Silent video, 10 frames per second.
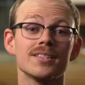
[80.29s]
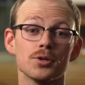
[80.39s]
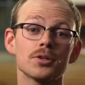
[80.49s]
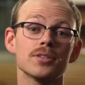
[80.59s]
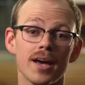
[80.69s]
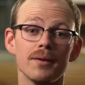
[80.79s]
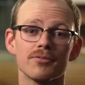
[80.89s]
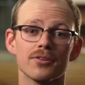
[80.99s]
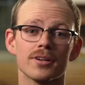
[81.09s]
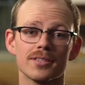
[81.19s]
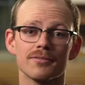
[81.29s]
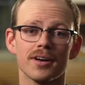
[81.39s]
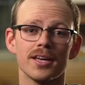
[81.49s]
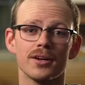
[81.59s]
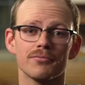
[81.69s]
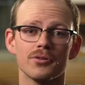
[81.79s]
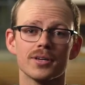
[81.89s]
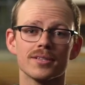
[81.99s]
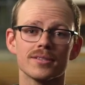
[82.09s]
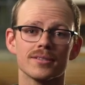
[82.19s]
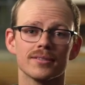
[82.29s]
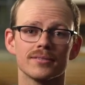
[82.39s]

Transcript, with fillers: it took time for us to find our voice.